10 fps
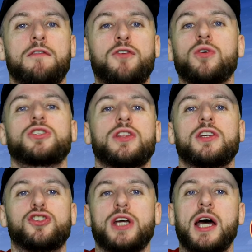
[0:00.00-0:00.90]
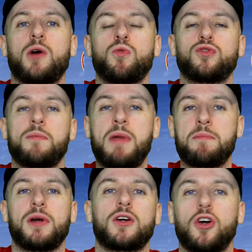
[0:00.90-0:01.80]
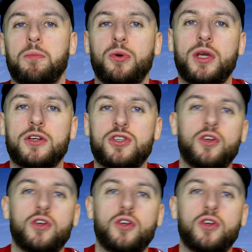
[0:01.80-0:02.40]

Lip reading: viewers of this channel will remember a couple years